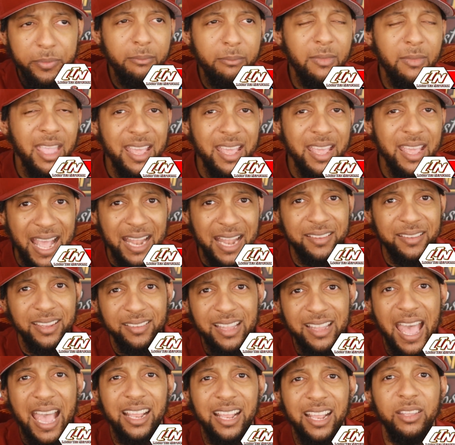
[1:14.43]
and that's
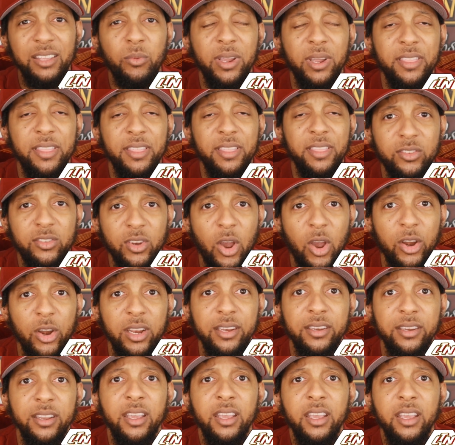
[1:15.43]
exactly where they
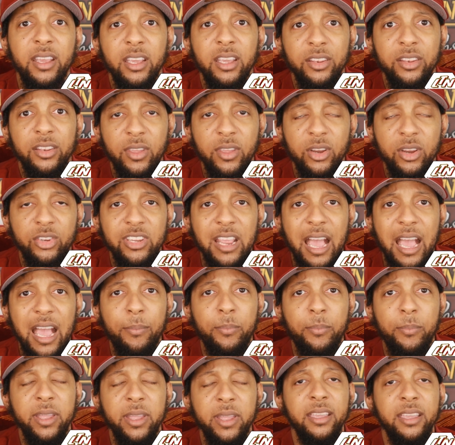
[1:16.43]
started their
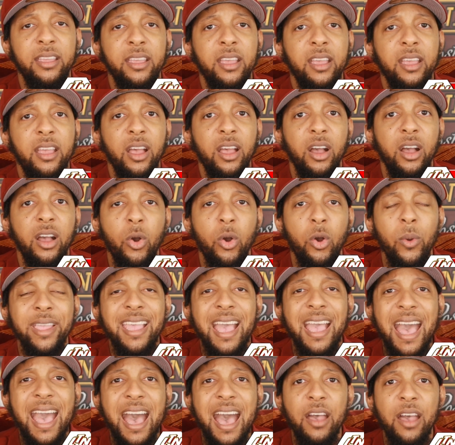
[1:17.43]
shopping,
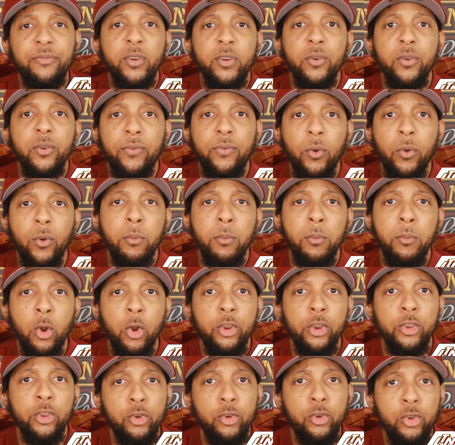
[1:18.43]
going after
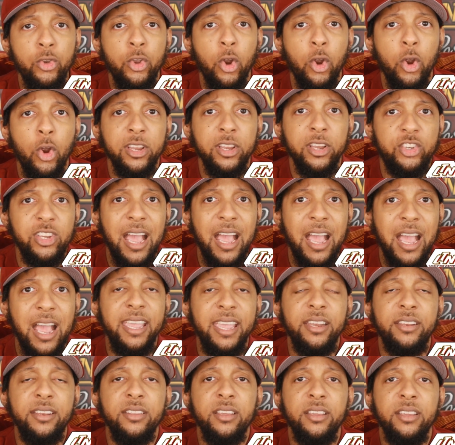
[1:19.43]
former New York
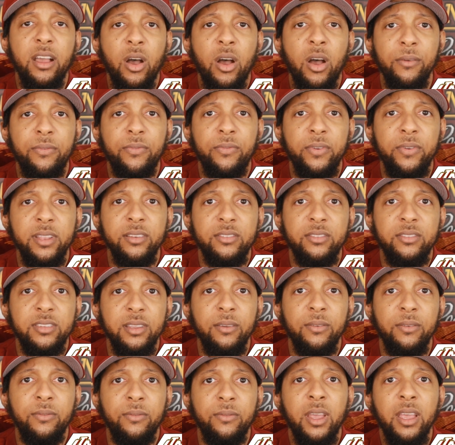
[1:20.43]
Giant
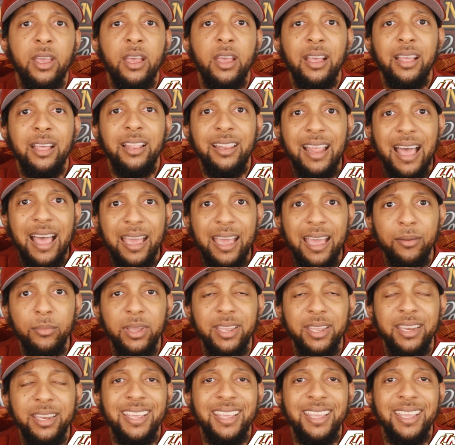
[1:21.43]
offensive
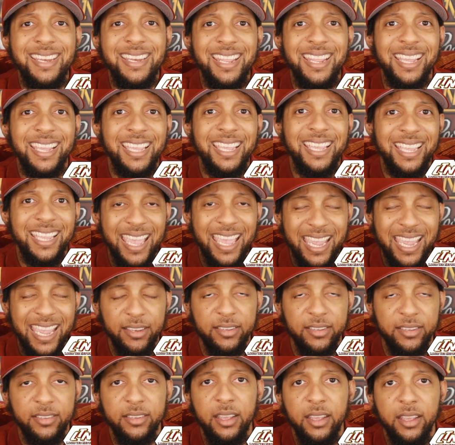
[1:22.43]
lineman Nick
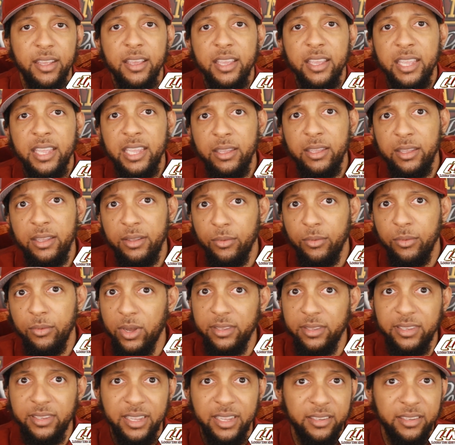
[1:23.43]
Gates. He
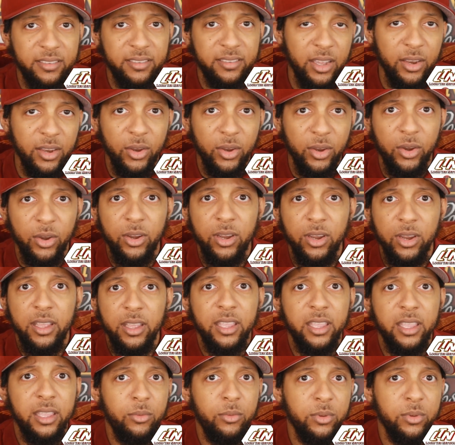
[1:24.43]
was a center.
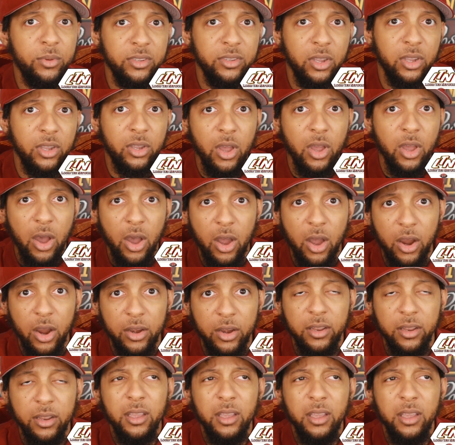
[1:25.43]
He was a guard,